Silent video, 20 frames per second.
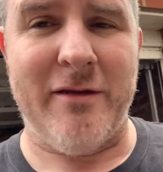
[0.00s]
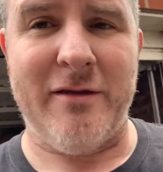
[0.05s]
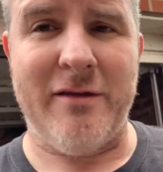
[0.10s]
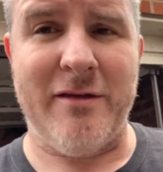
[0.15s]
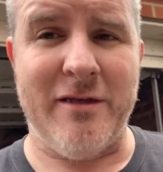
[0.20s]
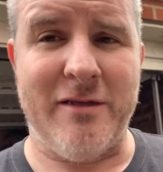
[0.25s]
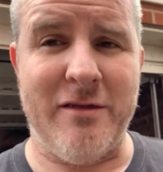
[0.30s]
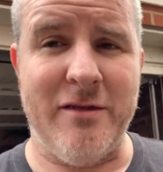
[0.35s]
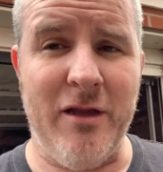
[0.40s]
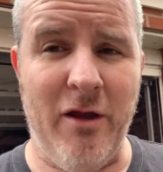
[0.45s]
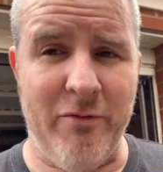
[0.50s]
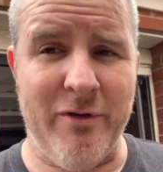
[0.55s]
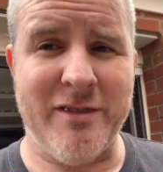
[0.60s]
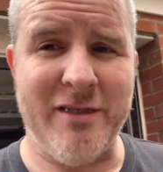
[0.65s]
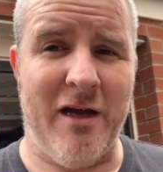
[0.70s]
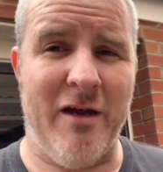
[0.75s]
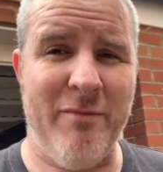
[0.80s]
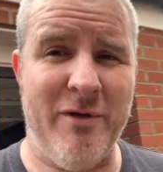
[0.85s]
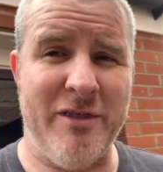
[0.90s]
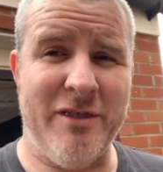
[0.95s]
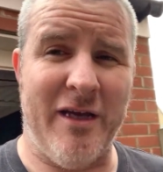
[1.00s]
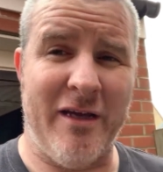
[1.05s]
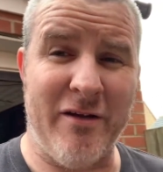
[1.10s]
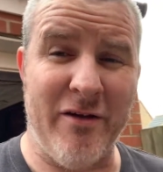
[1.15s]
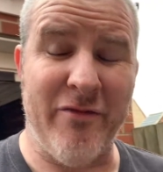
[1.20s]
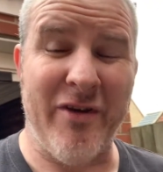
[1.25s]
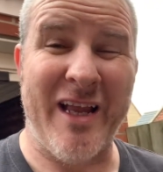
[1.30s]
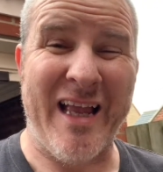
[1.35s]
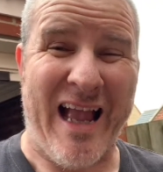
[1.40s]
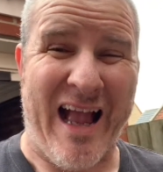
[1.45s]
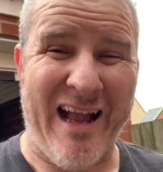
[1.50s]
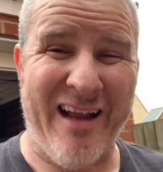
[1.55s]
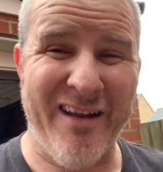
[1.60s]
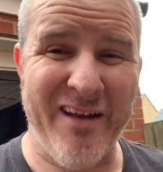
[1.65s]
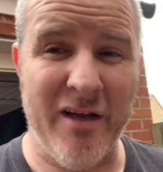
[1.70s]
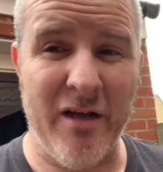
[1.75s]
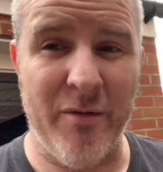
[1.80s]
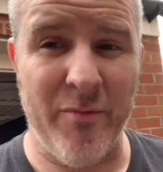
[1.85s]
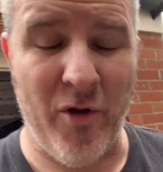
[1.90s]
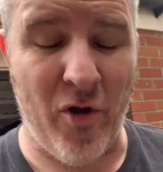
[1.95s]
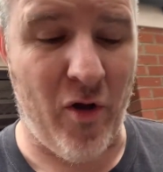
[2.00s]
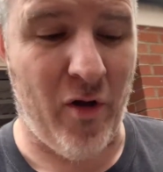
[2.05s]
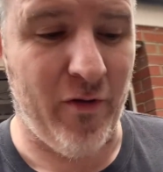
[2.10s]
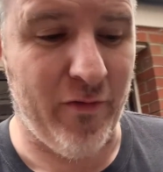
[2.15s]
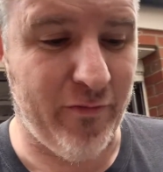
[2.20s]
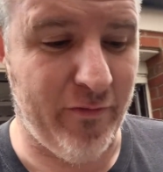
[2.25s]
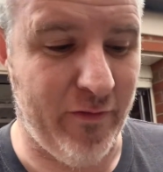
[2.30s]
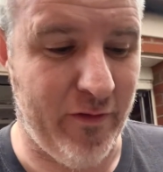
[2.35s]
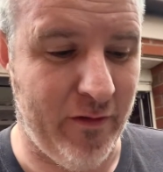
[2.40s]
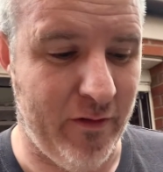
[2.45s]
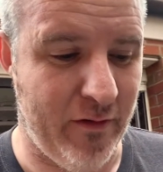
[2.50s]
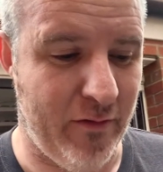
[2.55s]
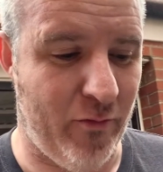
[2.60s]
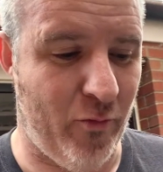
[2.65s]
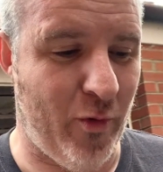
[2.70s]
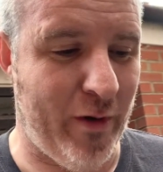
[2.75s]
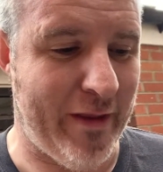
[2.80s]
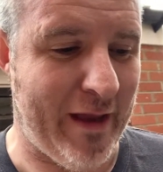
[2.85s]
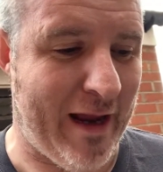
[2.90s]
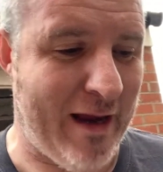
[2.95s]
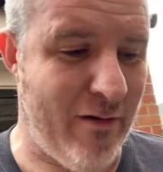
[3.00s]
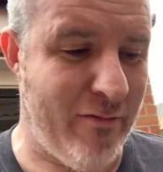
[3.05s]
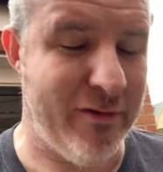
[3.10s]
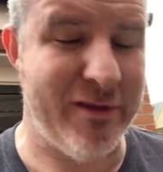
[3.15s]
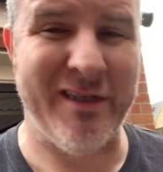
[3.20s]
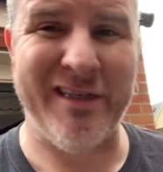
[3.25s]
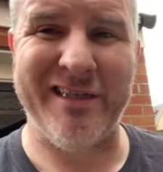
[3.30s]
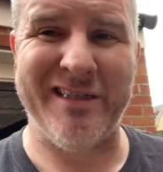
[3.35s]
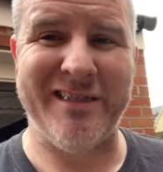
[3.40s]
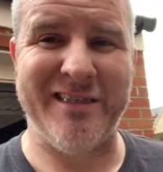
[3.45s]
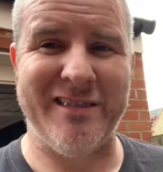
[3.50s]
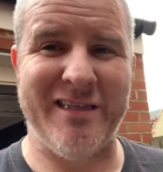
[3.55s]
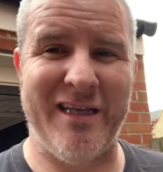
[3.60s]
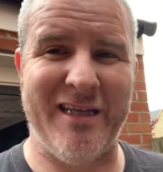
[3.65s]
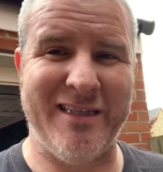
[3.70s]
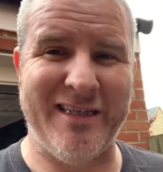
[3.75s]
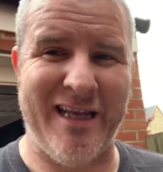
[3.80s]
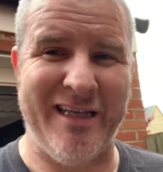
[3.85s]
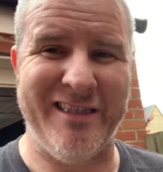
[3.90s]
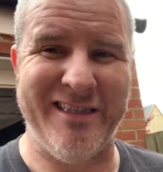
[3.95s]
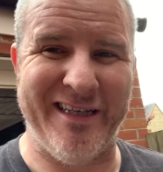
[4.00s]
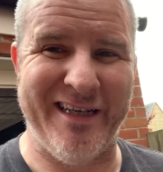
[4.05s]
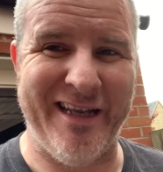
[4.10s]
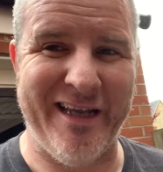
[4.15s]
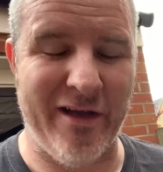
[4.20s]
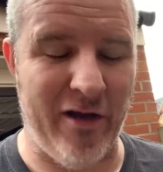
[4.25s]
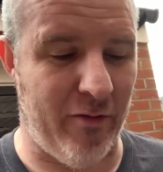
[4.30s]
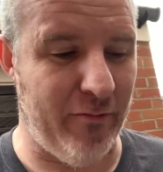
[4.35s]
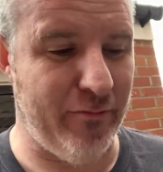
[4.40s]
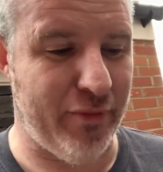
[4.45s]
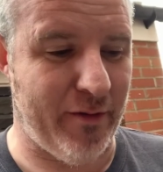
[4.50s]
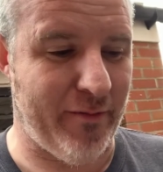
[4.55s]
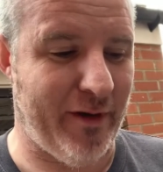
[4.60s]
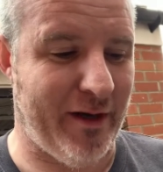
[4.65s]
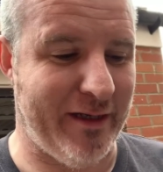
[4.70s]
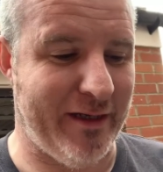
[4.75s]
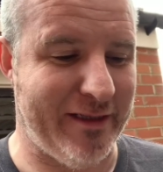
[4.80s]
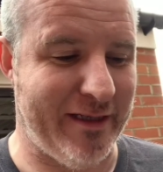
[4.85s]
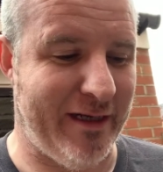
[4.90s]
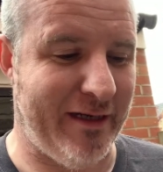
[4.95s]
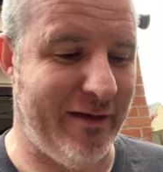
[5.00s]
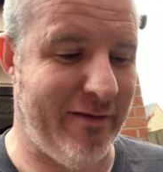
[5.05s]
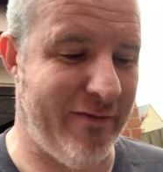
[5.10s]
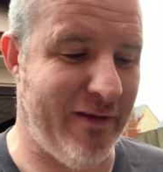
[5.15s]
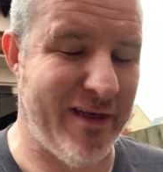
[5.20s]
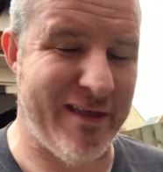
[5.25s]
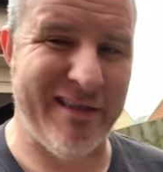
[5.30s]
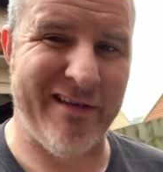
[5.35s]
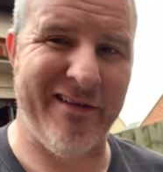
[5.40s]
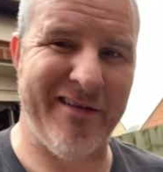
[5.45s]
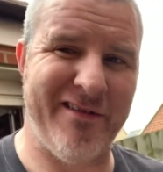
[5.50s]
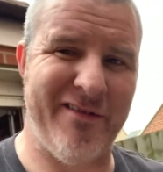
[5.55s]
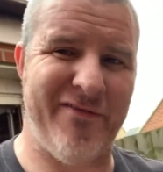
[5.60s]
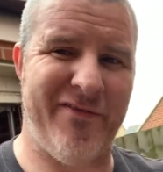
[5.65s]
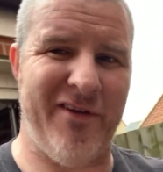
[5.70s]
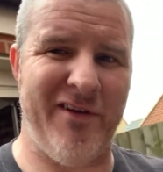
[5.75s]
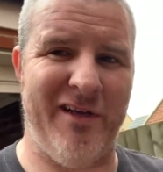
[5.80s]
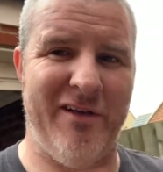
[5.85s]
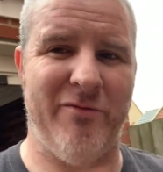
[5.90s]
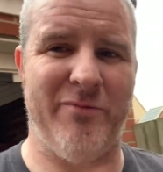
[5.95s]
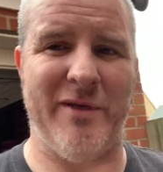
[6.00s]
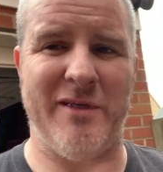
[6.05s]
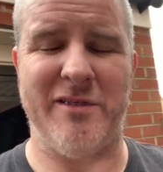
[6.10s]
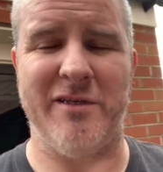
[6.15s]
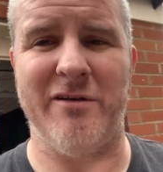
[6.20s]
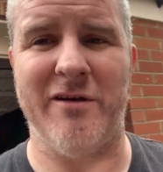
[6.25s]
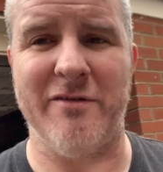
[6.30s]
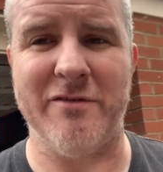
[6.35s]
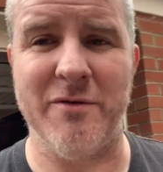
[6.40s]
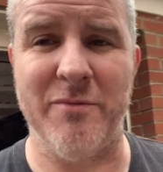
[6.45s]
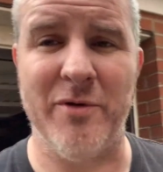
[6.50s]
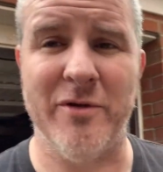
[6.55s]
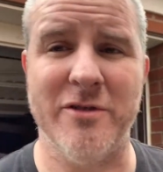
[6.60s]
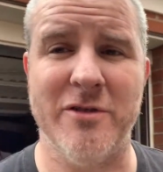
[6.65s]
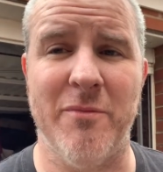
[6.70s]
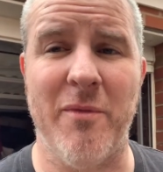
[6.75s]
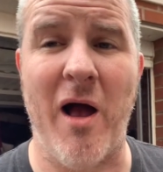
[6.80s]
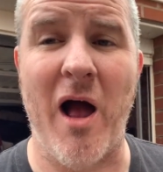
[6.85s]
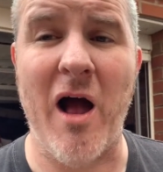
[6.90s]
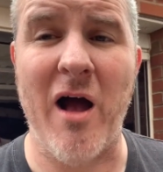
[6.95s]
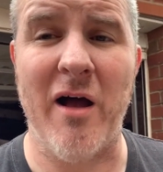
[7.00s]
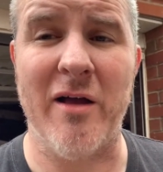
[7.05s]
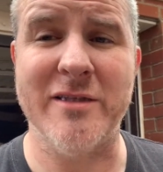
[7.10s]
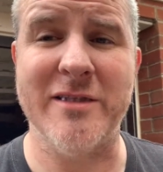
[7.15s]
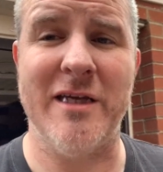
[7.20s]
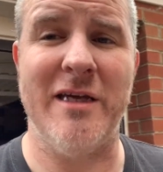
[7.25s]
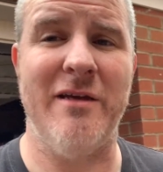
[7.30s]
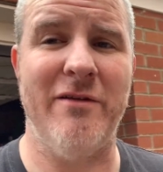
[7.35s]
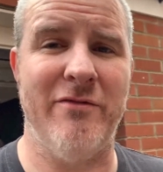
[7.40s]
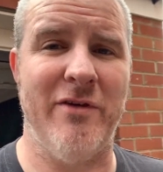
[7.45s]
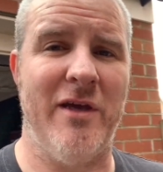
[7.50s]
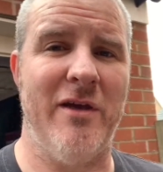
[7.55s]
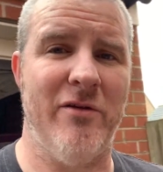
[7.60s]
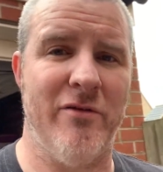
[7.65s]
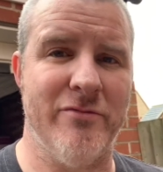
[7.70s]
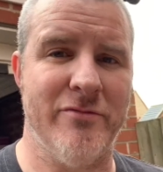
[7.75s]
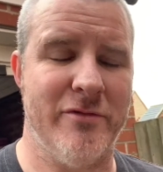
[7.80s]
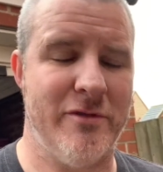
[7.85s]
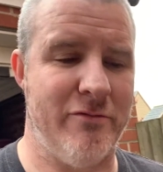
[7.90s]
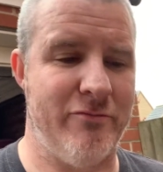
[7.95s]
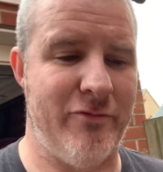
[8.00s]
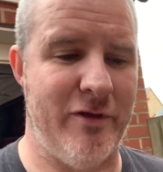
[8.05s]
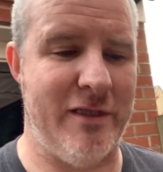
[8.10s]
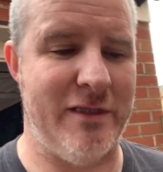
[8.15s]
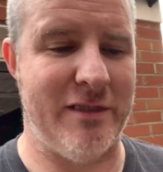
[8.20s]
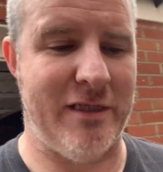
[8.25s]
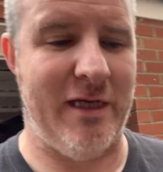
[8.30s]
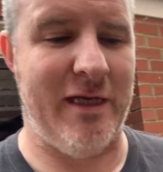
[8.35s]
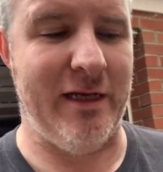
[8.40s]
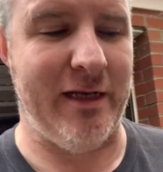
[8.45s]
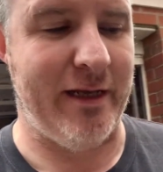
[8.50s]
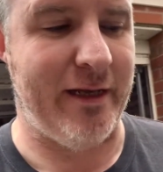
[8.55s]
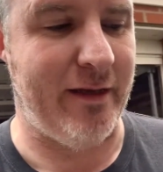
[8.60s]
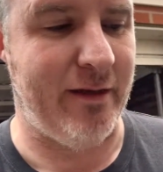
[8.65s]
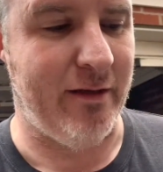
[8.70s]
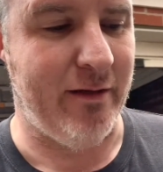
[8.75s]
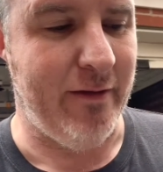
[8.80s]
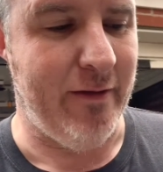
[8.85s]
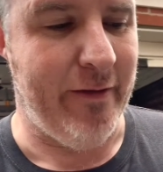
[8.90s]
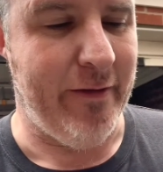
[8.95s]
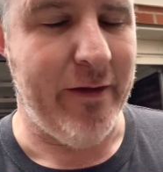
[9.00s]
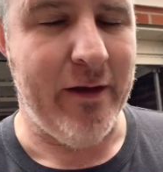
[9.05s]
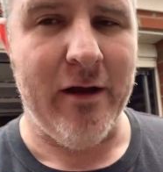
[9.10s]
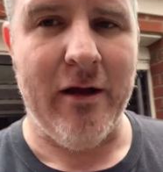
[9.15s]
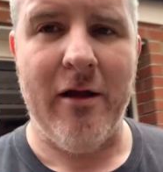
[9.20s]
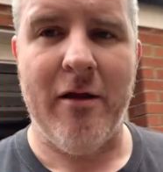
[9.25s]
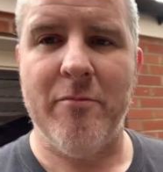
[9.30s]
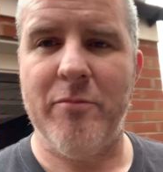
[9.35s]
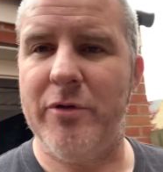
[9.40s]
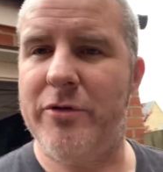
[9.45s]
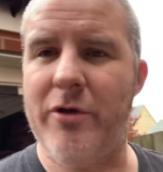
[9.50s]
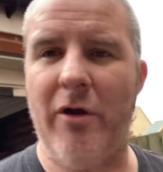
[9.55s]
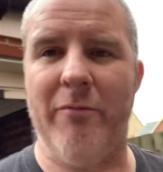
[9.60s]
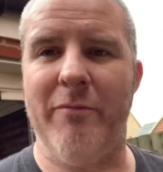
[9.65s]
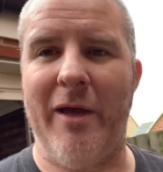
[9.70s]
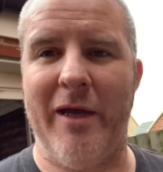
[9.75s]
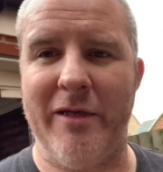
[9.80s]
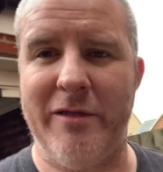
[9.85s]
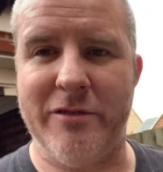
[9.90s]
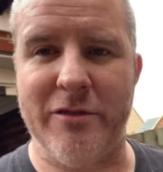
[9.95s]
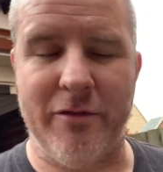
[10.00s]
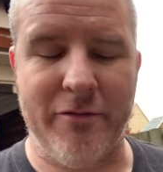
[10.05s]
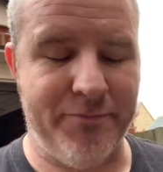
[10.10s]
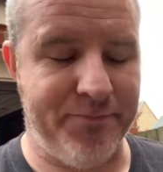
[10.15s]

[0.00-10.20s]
The lower timing chain cover can come off without essentially compromising any of this. Now, there's a few little bits you're going to have to put some RTV on to reseal it, but not major.